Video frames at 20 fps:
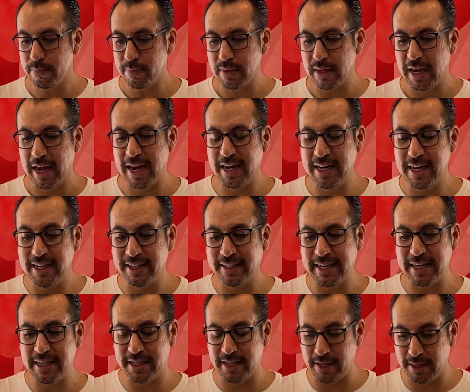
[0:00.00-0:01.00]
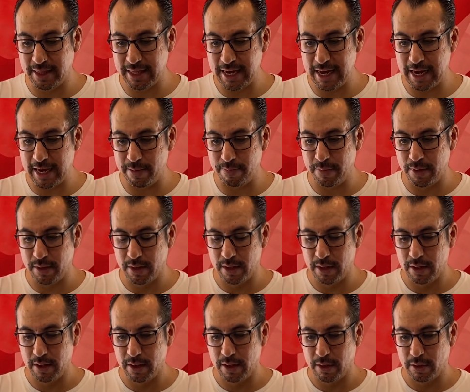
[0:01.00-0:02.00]
And he said to them,
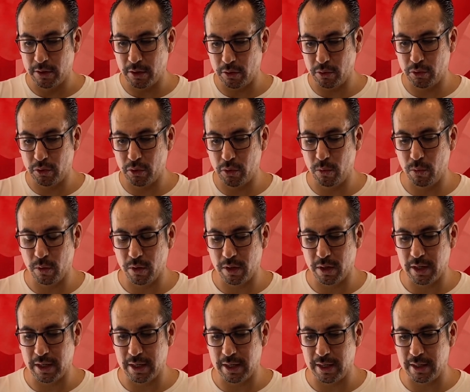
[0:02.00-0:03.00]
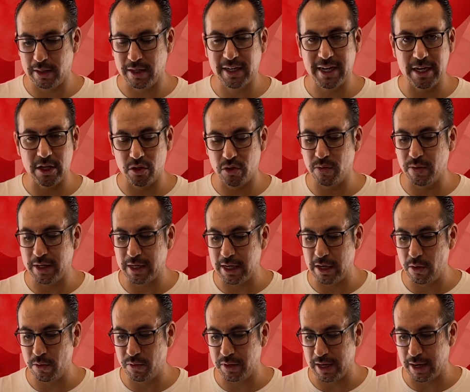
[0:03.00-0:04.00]
those who were looking to
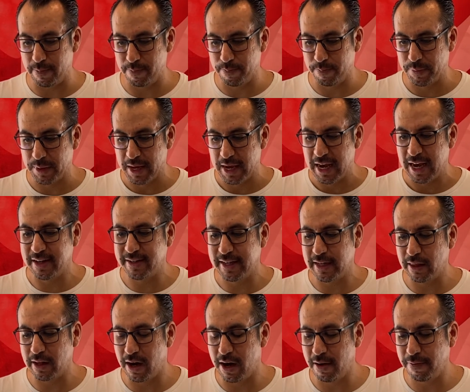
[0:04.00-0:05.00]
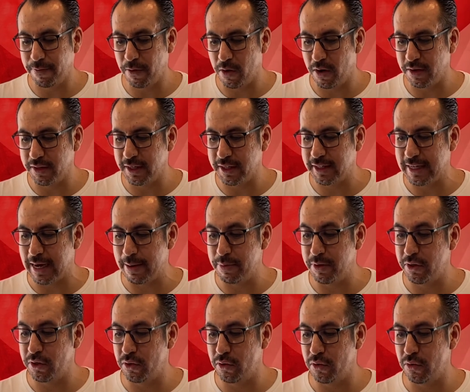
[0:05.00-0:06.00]
accuse him, is it lawful on the Sabbath
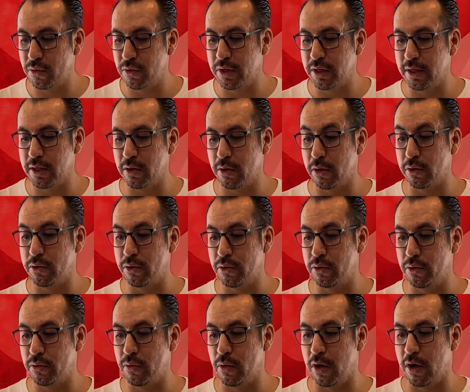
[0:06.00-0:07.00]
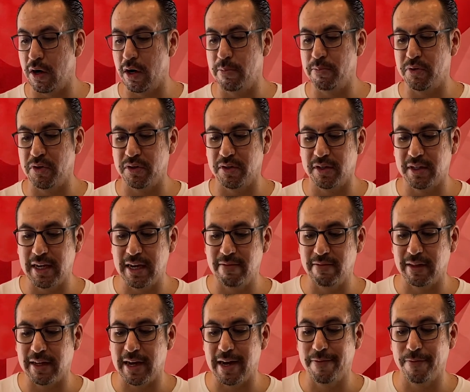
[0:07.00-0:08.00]
to do good or to do harm, to save
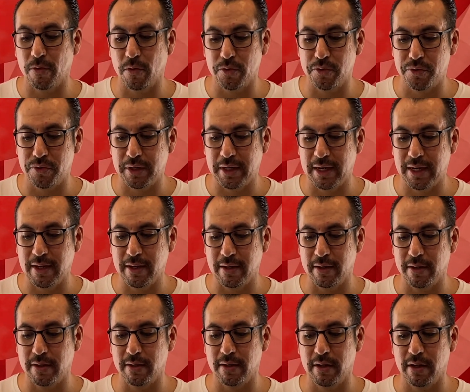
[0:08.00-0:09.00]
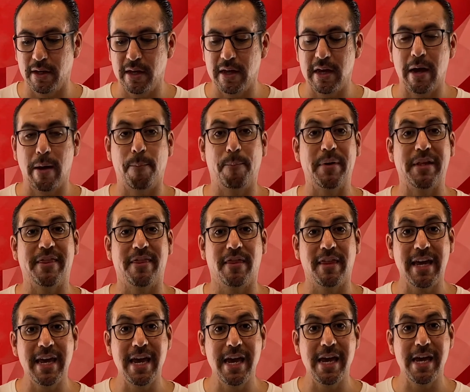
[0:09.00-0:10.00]
life or to kill? But
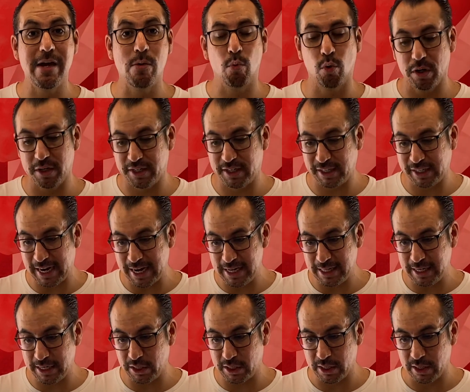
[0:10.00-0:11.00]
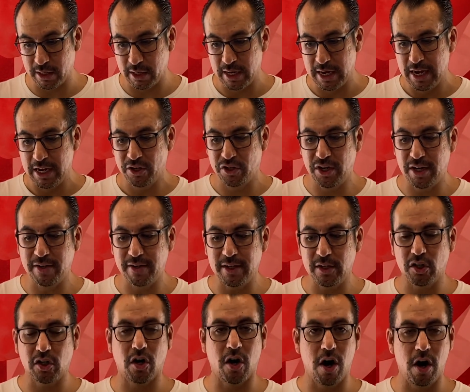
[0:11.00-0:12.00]
they were silent. Jesus
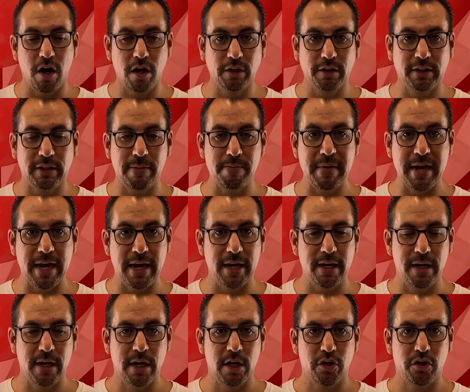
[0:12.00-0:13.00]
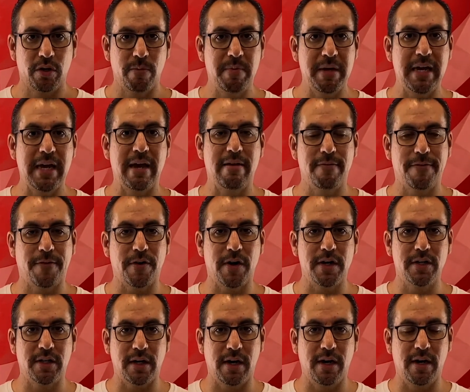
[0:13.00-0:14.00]
calls the man to be in
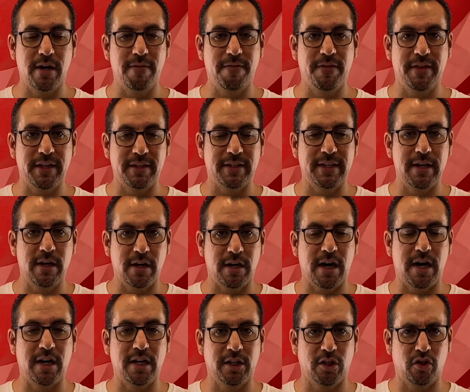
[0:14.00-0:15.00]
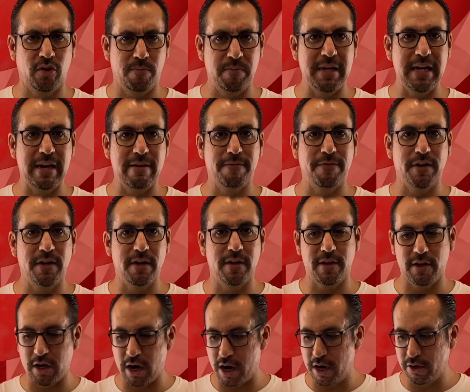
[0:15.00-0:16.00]
front of the synagogue, to be in front of the
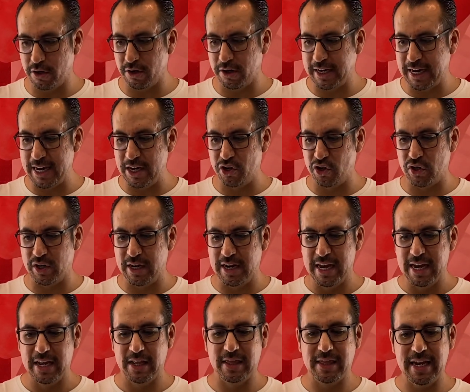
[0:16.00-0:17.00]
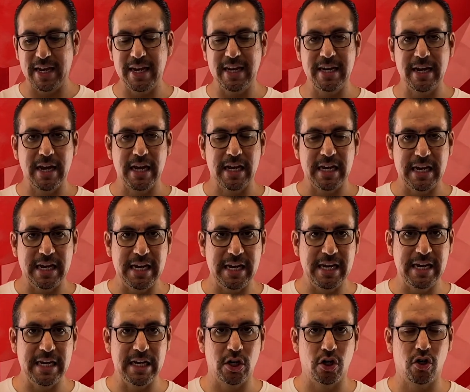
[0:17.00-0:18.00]
congregation. Then
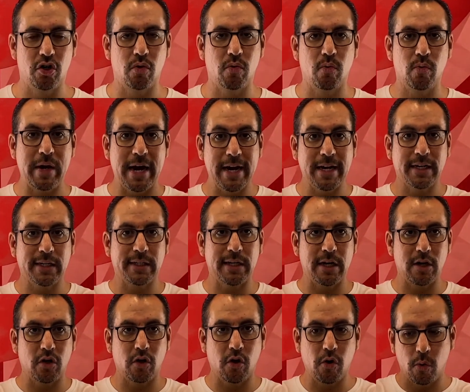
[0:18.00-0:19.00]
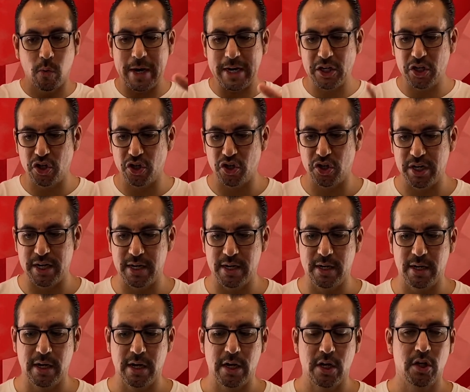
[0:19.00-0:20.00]
he directs a question
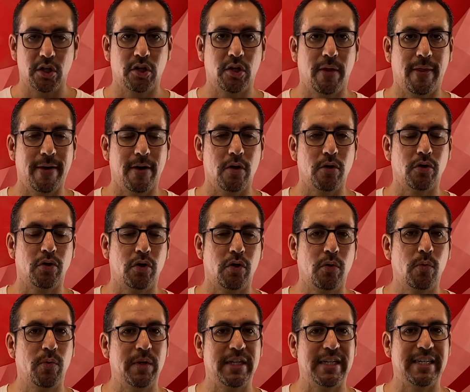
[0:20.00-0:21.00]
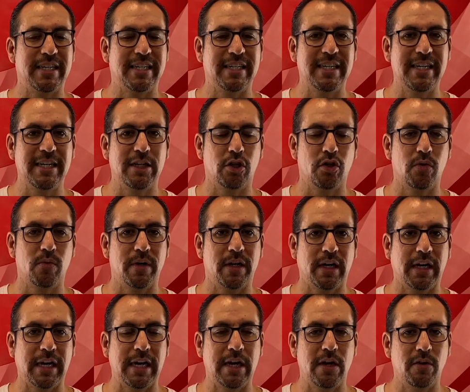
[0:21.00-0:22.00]
to those who would seek to
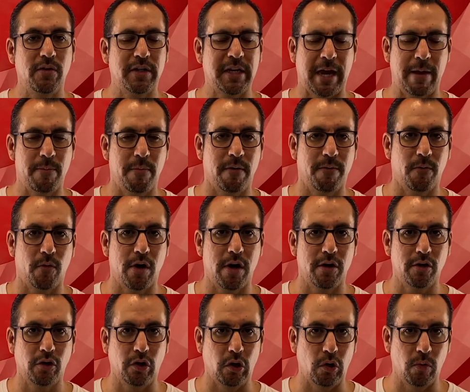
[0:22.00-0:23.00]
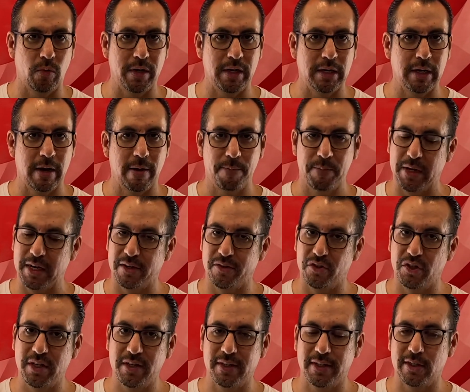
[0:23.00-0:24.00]
accuse him of wrongdoing, because
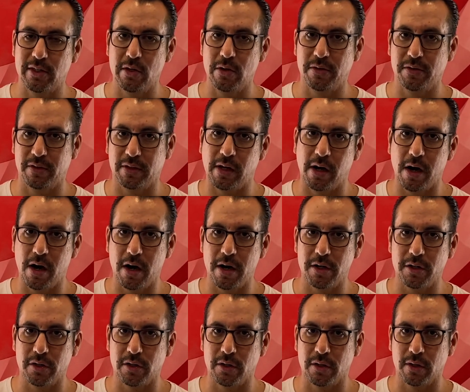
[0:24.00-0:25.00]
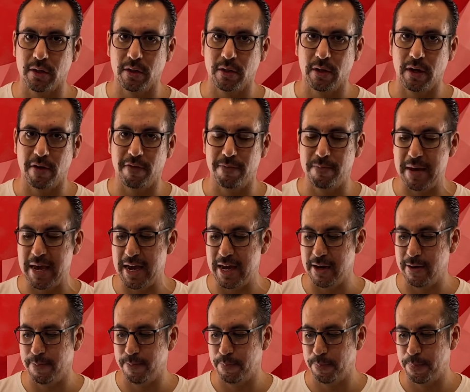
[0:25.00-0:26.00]
Jesus knows the hearts of man.
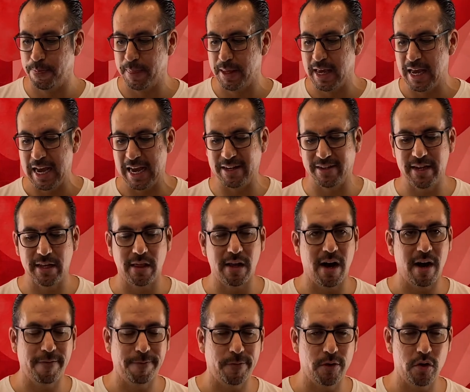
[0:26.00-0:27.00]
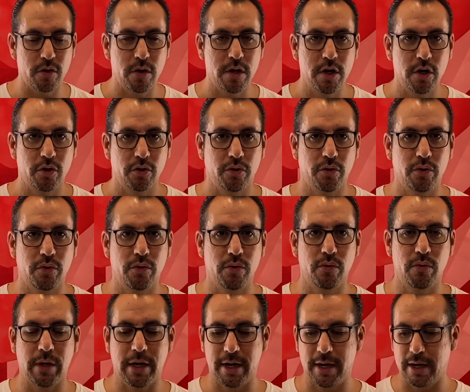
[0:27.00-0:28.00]
Is it lawful
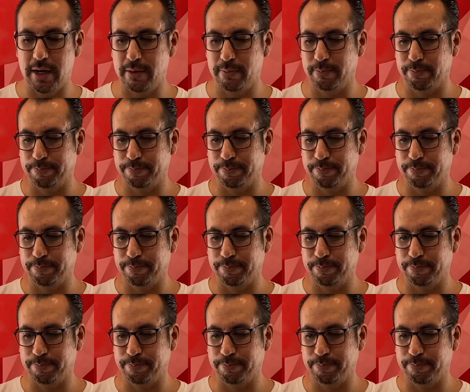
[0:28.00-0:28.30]
to on